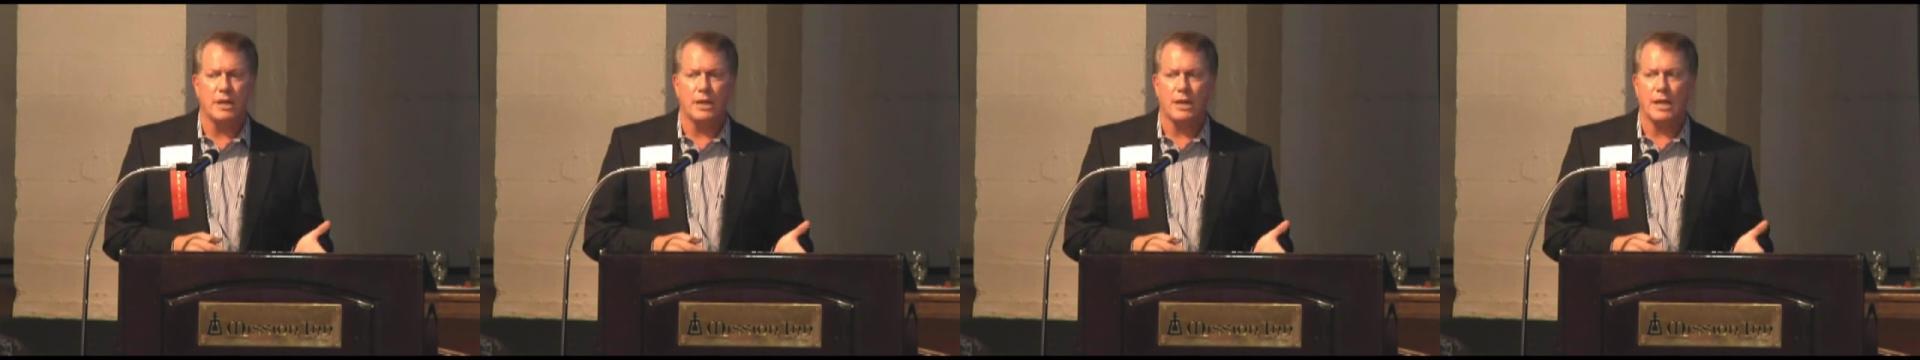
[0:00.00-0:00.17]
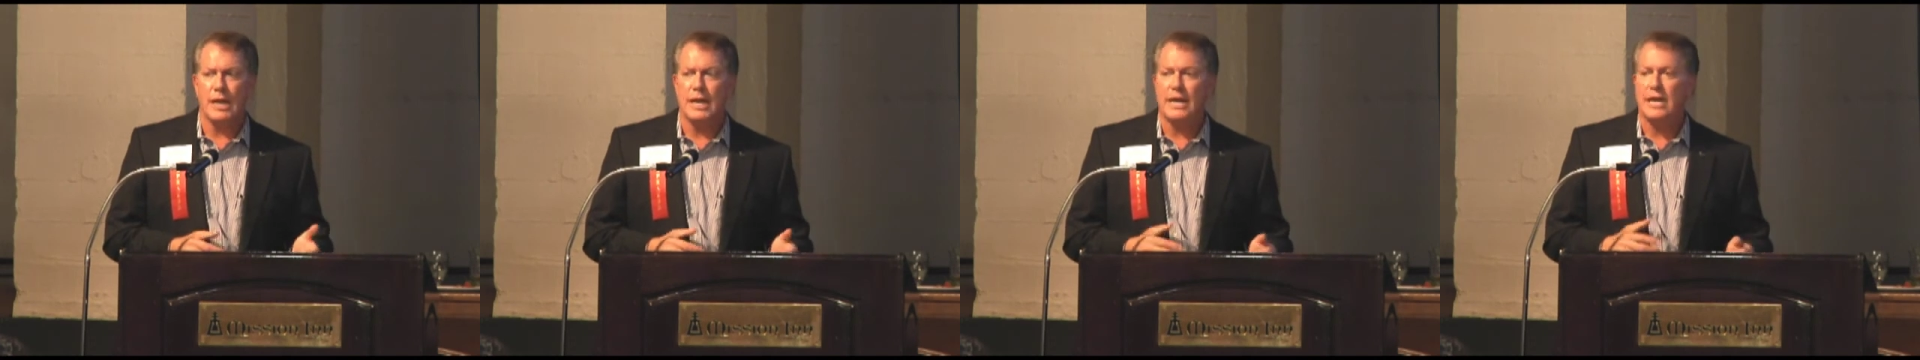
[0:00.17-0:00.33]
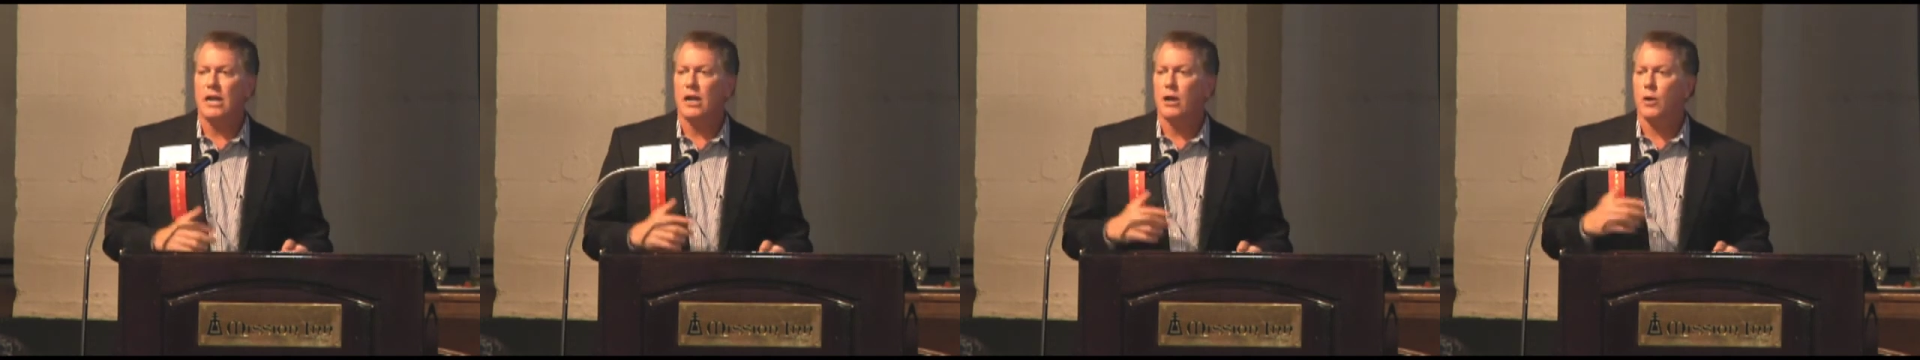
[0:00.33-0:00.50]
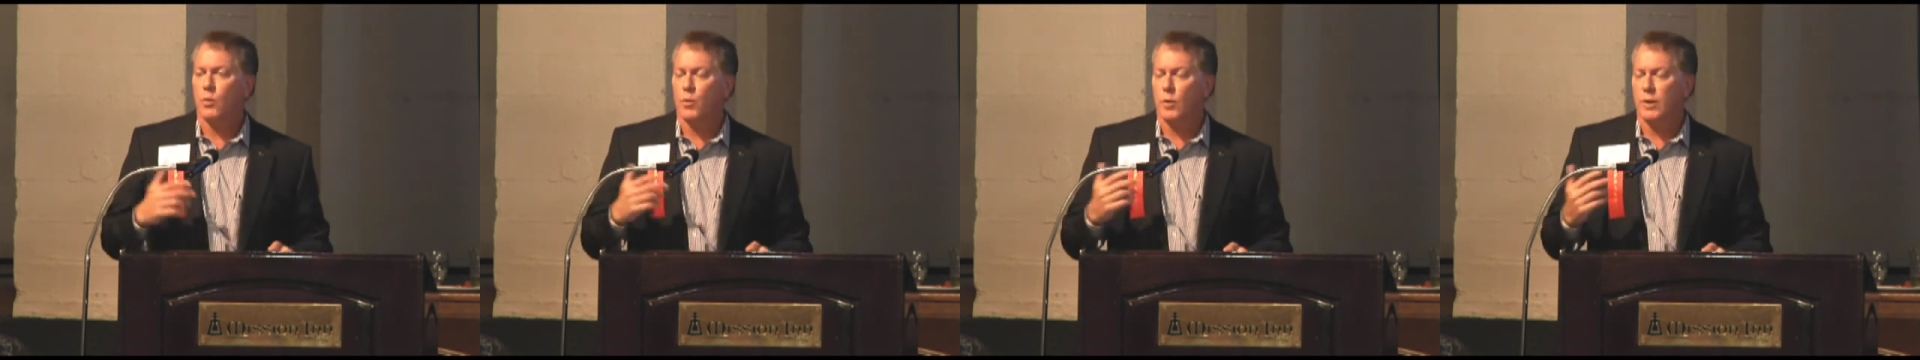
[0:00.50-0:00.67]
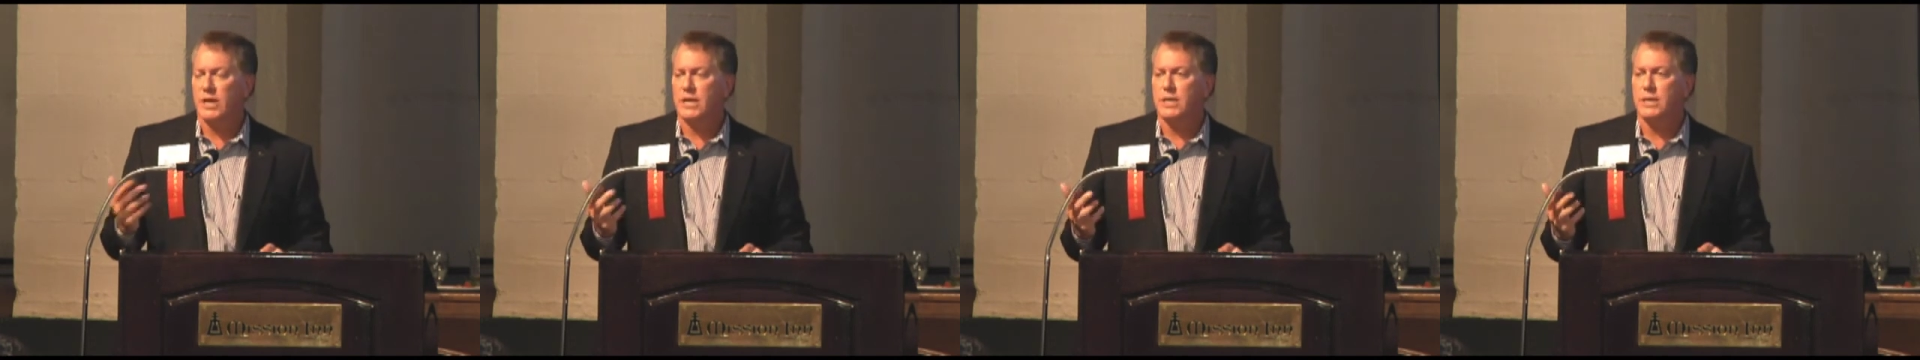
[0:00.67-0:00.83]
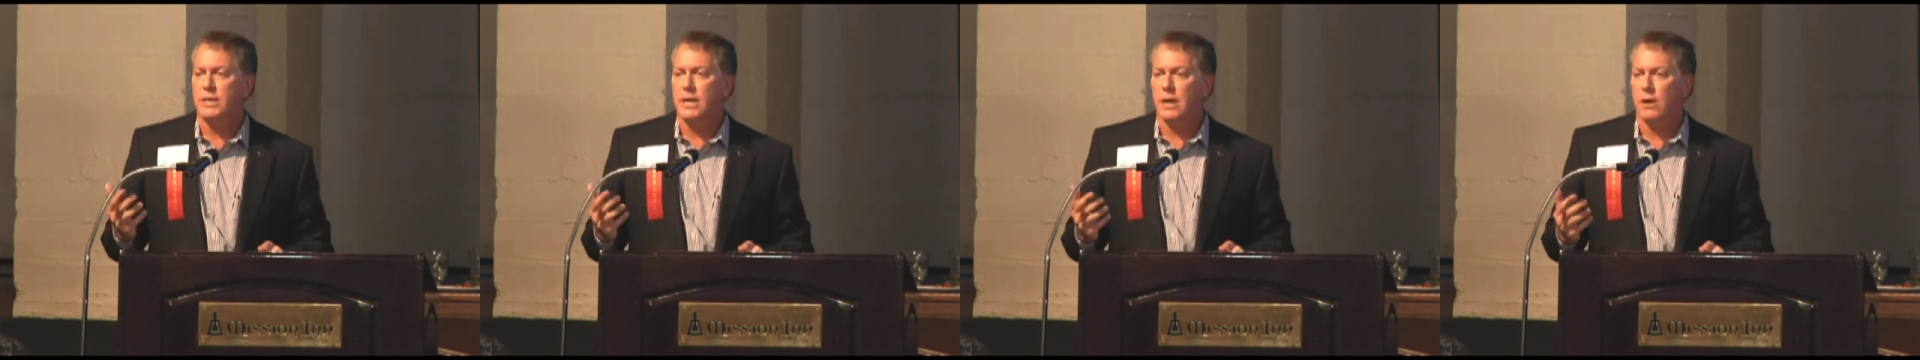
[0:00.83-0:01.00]
like or
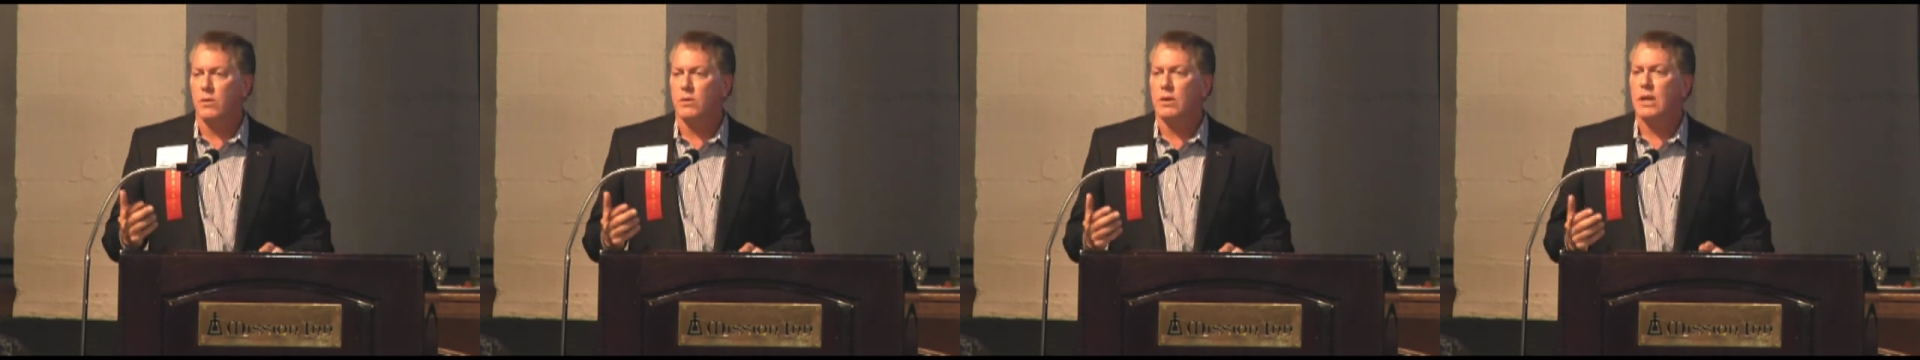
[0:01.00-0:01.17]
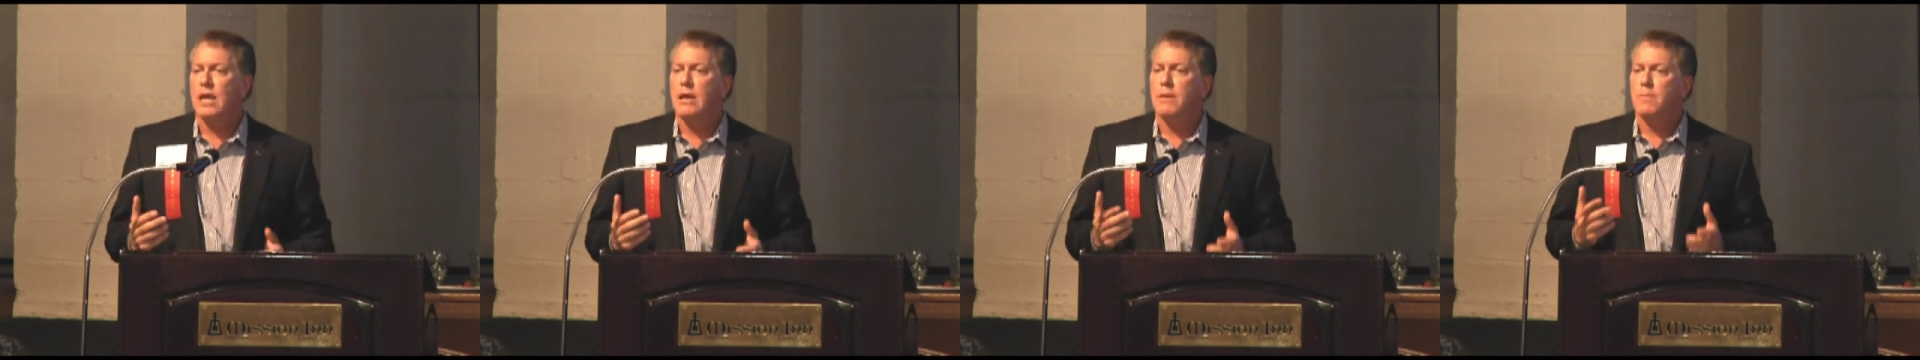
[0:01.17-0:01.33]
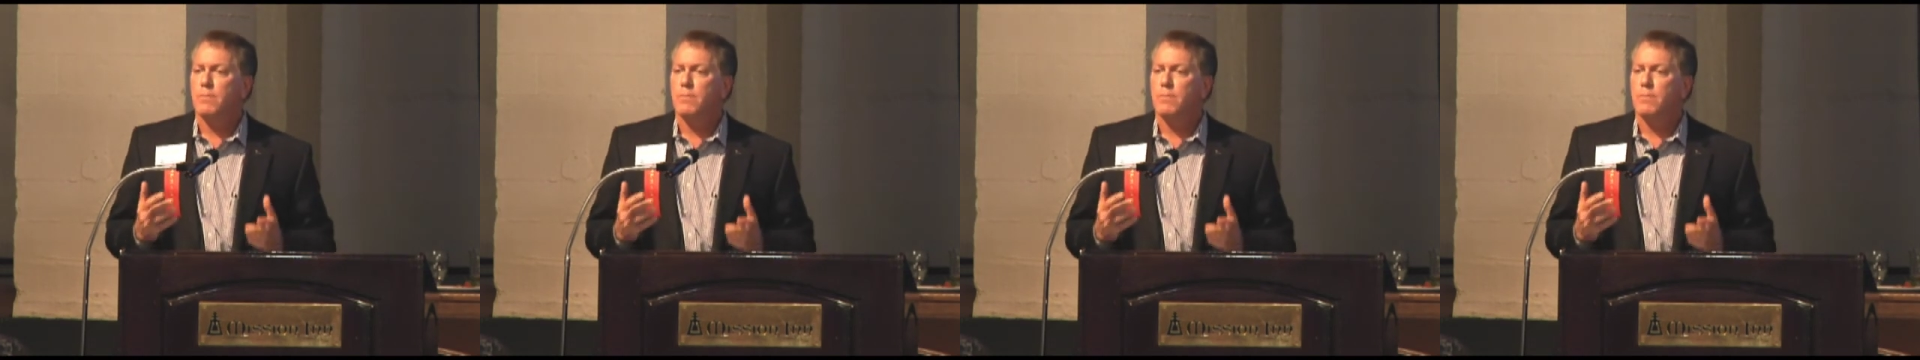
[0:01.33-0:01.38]
what you don't,